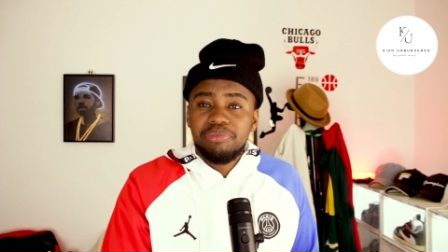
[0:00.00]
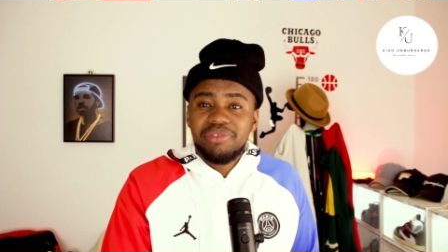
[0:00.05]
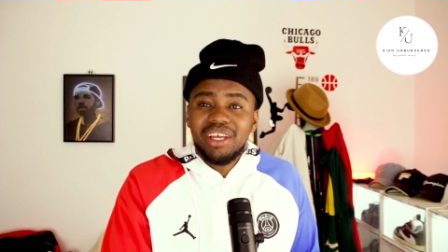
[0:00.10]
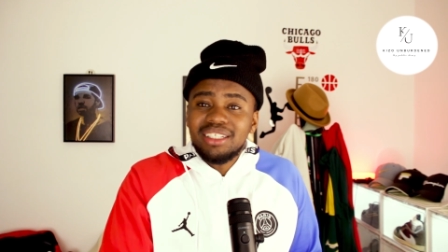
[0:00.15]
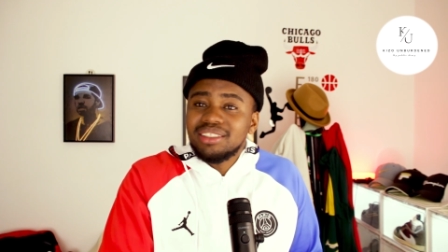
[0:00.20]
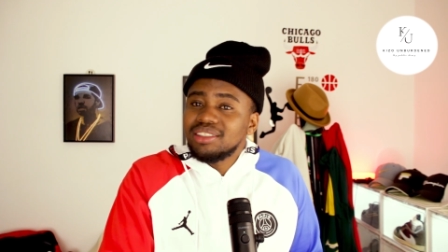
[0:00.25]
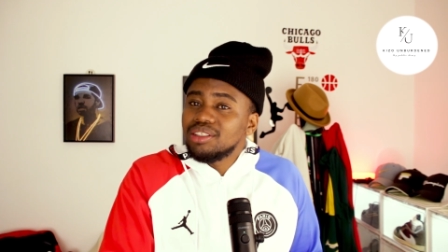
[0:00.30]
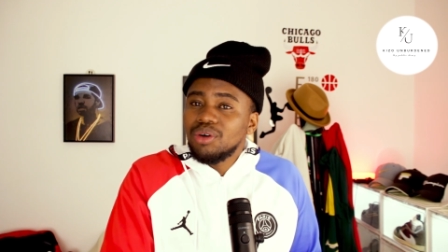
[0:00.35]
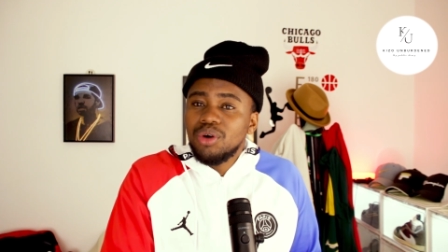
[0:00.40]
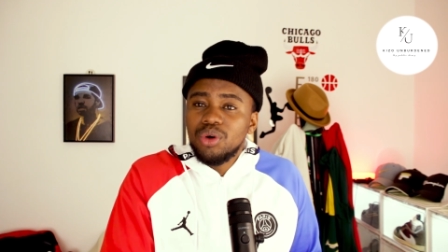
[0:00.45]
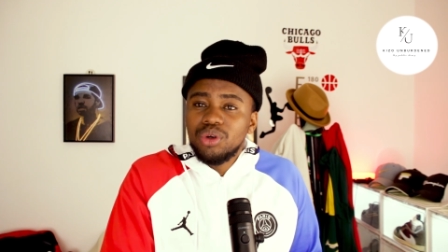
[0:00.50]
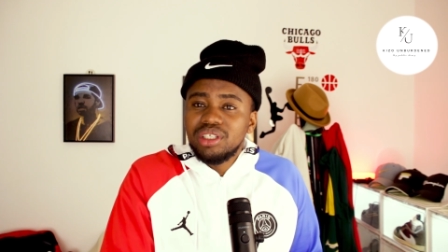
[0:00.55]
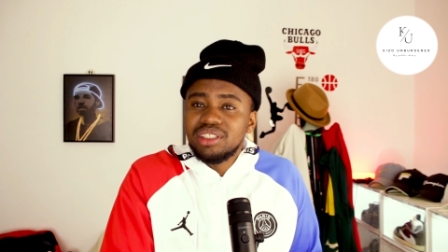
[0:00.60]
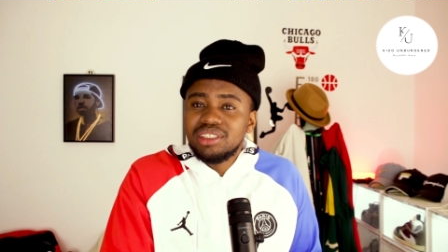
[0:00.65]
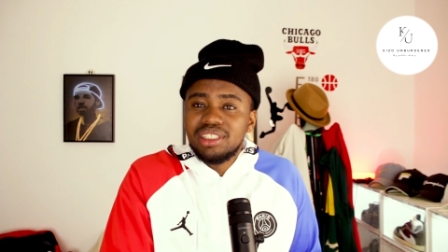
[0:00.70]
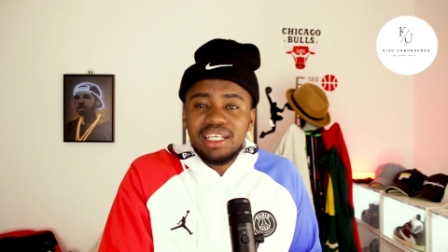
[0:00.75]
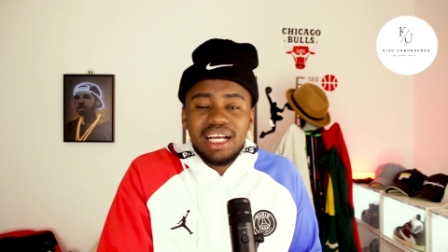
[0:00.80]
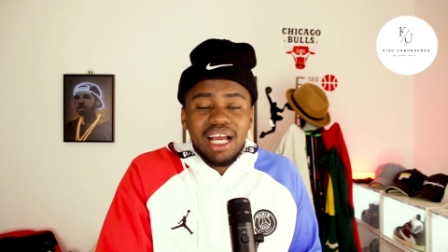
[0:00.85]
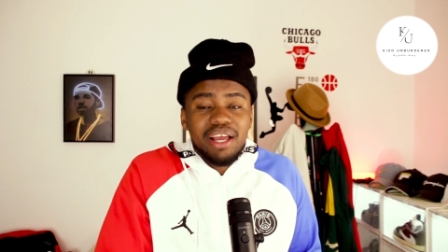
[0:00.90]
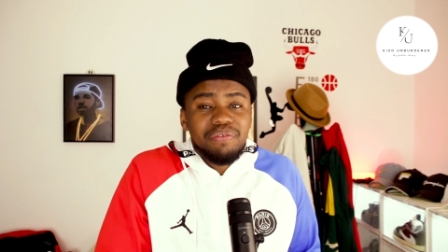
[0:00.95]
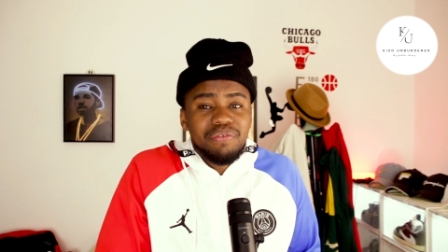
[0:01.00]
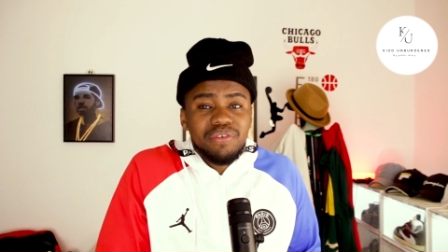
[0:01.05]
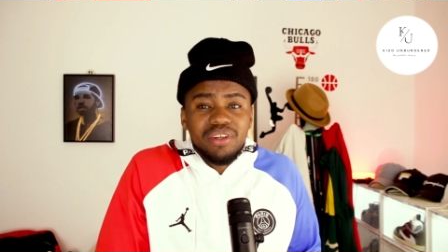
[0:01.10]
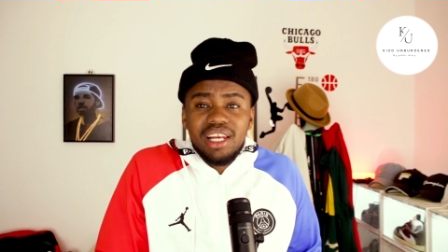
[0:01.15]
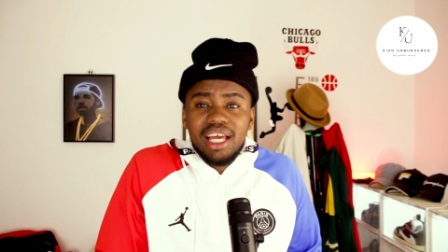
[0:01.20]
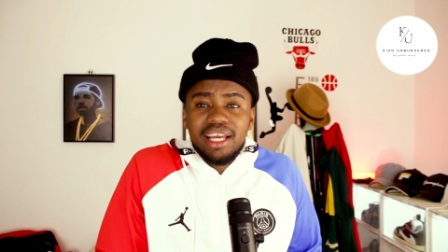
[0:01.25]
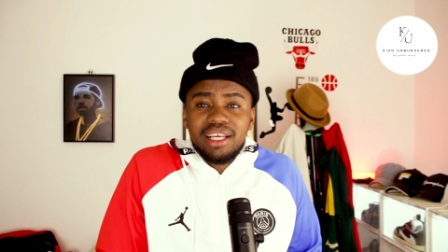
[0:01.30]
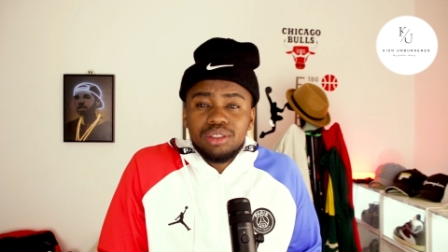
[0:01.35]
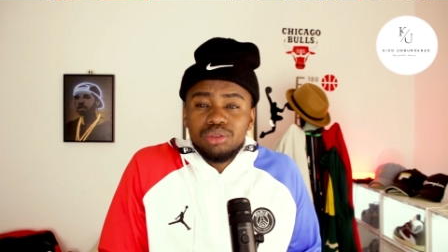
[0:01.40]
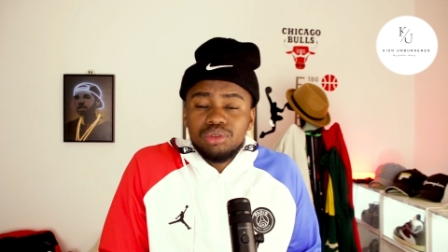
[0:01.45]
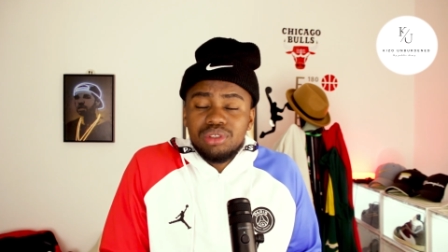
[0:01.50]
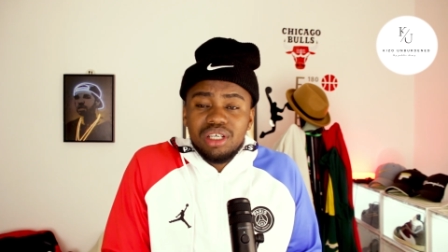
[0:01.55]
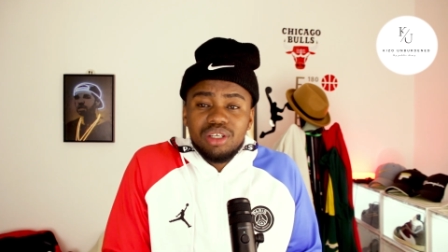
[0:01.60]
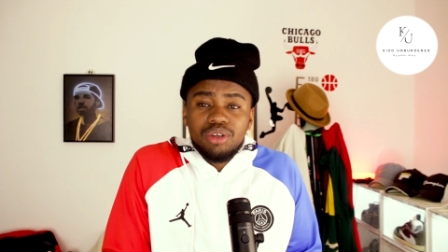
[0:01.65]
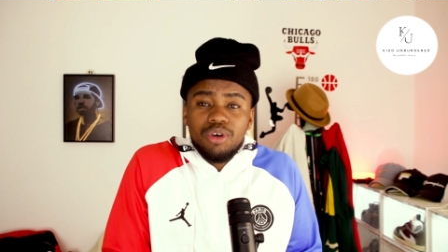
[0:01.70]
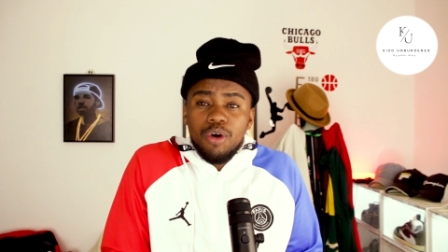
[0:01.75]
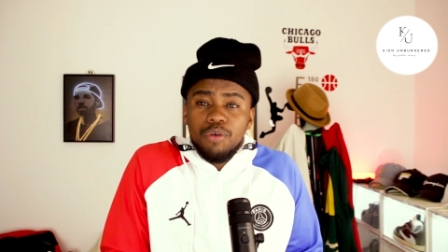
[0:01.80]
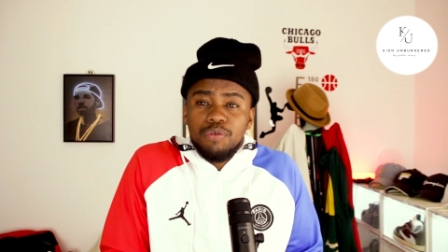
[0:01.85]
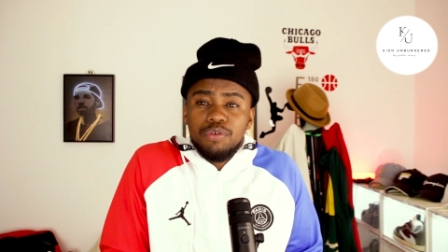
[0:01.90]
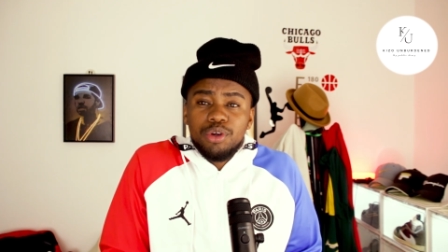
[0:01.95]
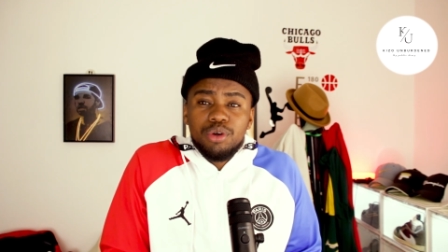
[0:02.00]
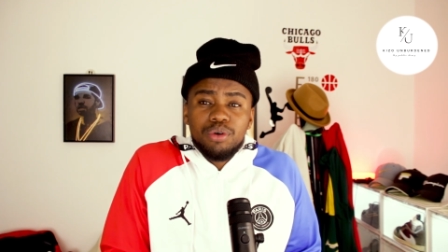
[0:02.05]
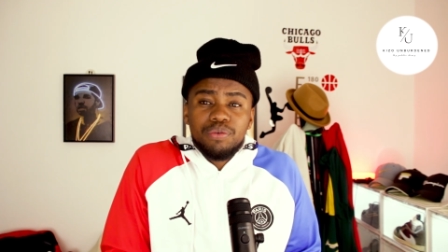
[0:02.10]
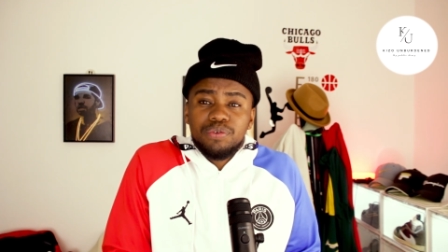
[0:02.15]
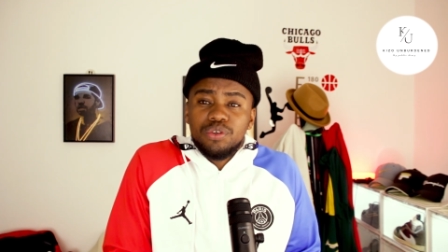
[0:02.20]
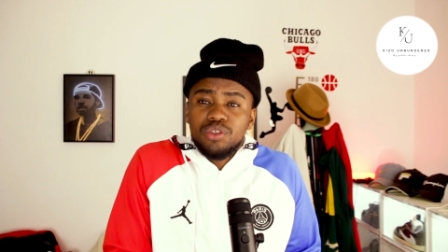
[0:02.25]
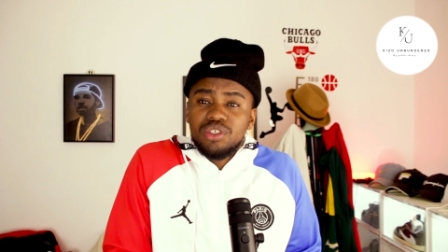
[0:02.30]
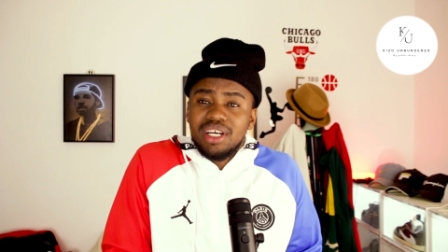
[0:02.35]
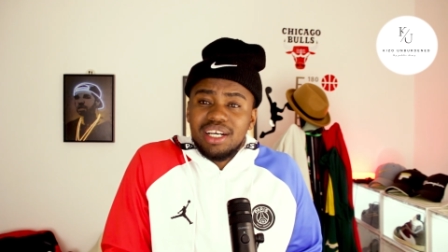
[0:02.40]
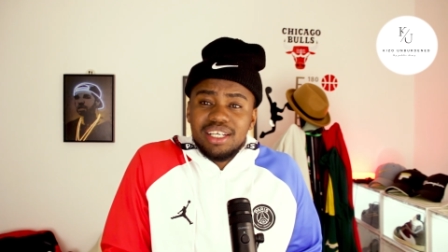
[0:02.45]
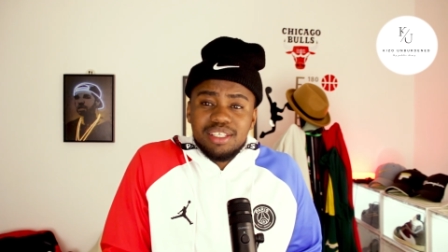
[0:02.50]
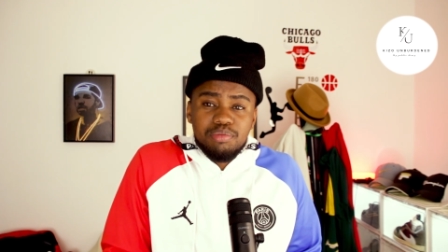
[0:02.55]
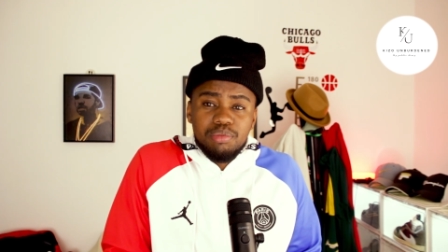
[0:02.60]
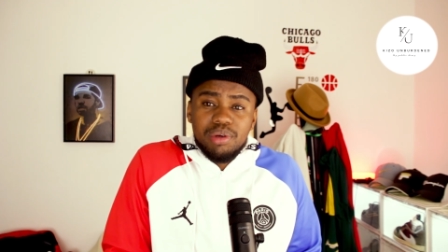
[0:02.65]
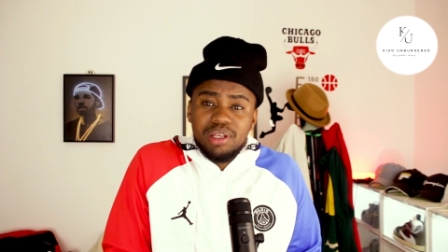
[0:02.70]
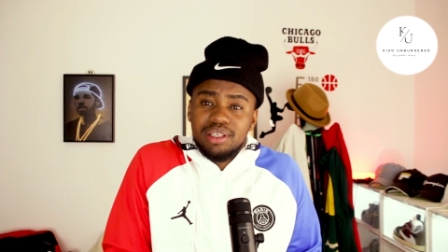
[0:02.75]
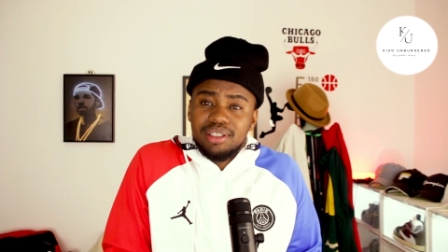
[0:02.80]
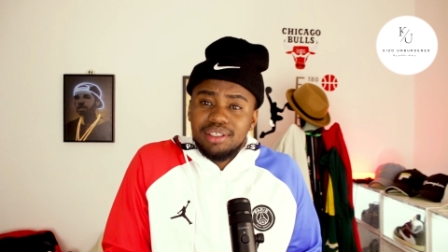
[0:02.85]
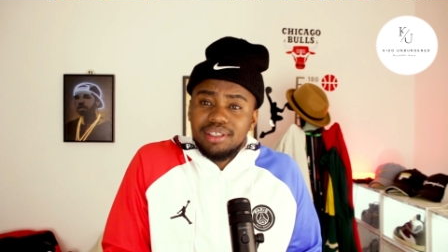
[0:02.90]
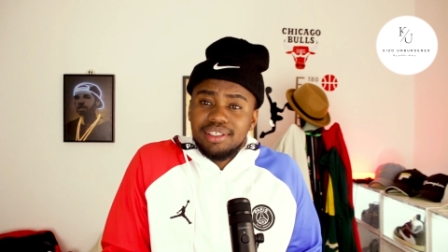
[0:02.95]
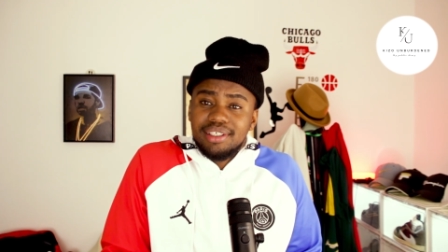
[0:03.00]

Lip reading: That's the only thing I feel like you can offer your future husband.